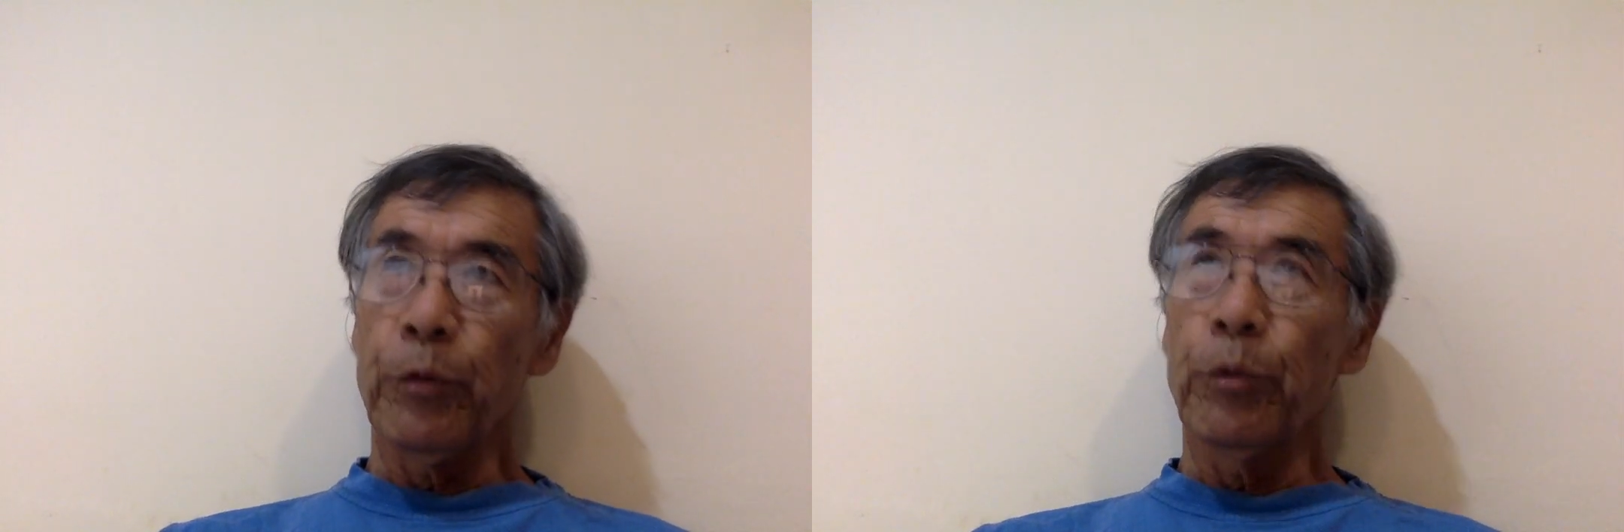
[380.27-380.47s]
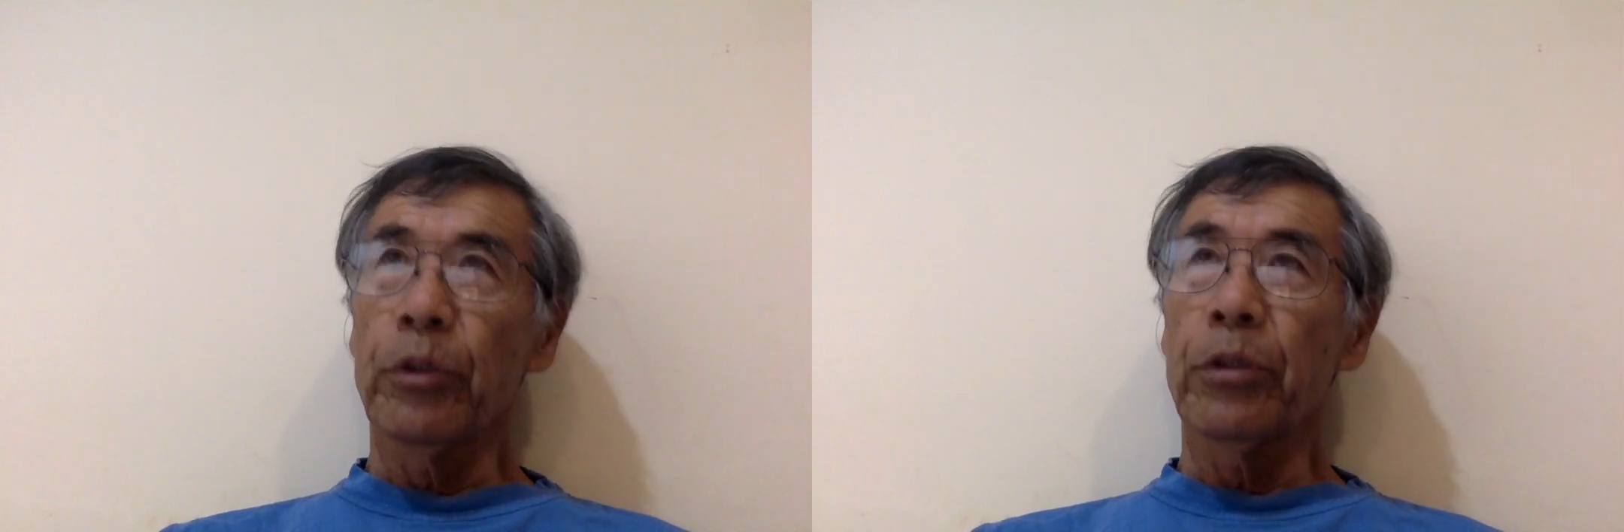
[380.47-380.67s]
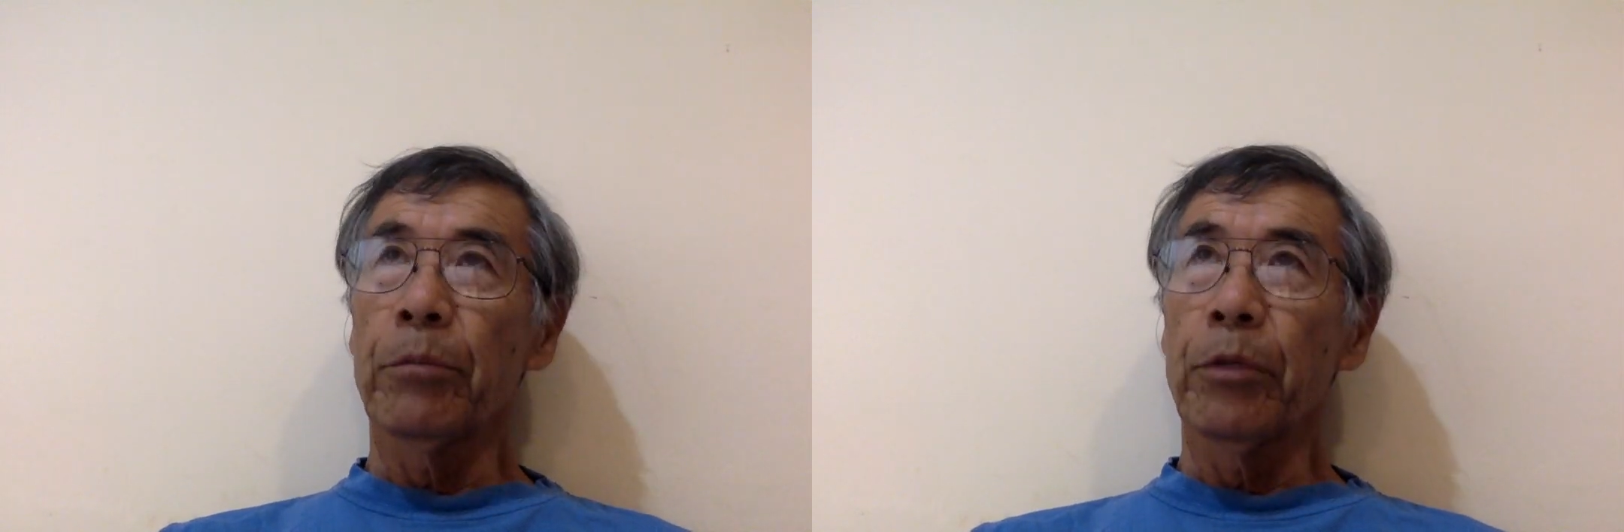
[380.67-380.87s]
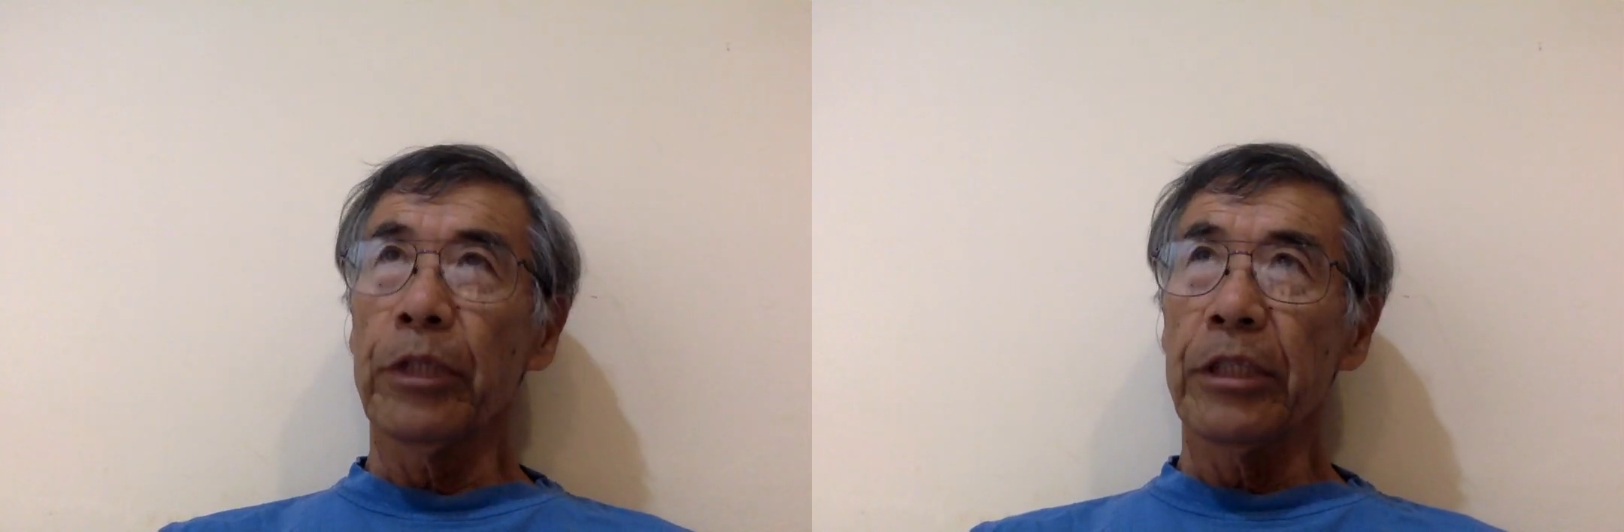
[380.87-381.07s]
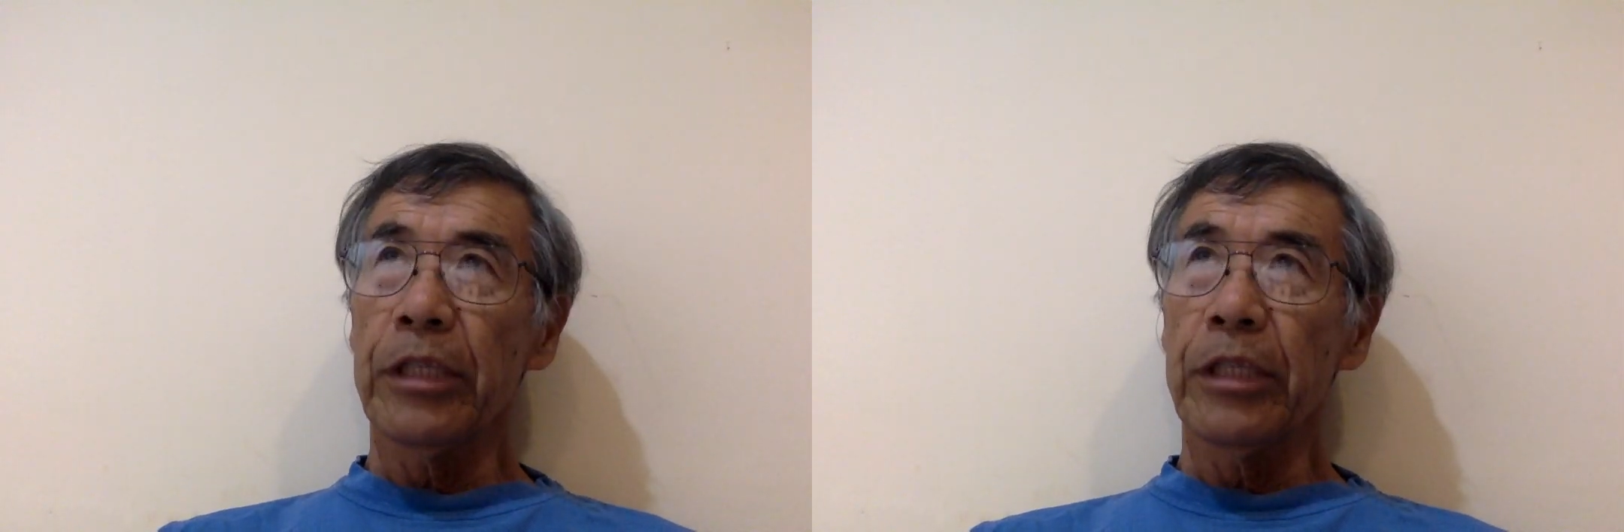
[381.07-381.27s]
We want to
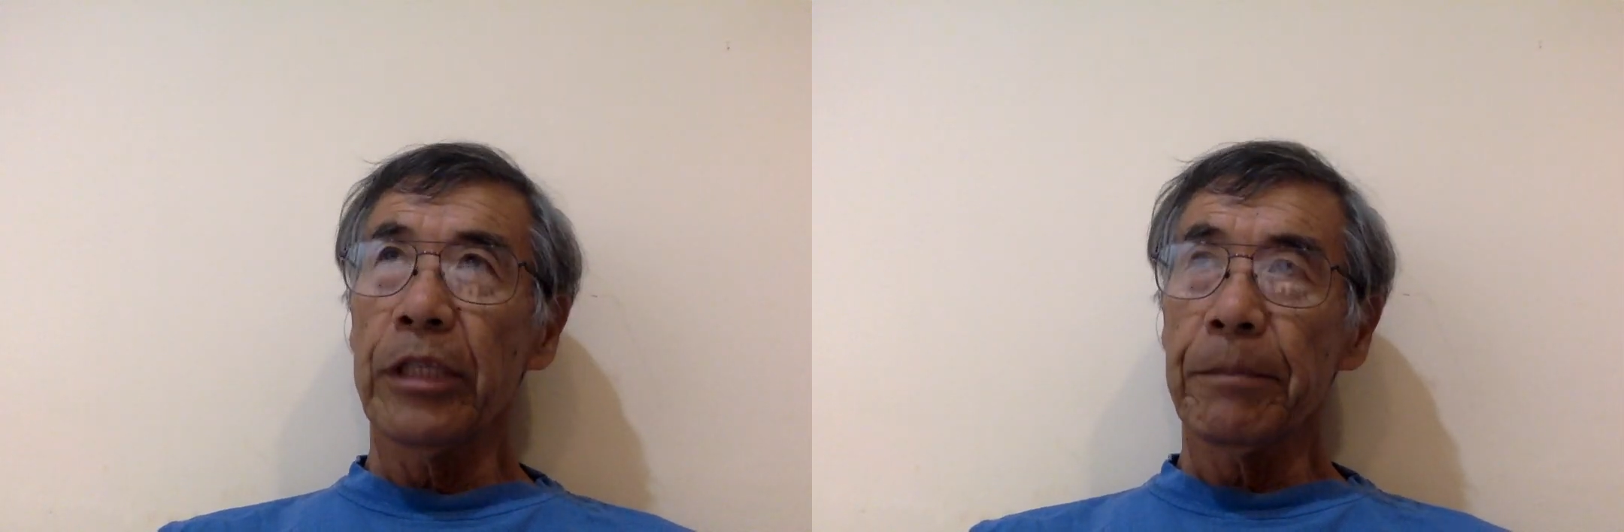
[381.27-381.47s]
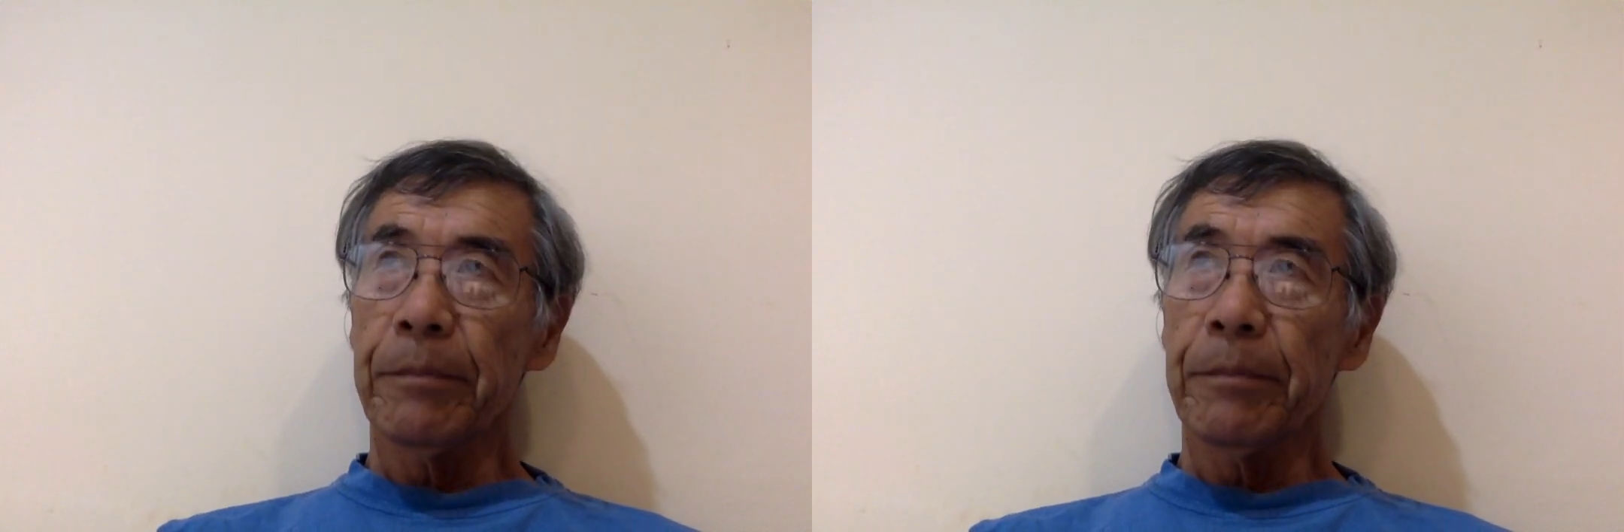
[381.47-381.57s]
monitor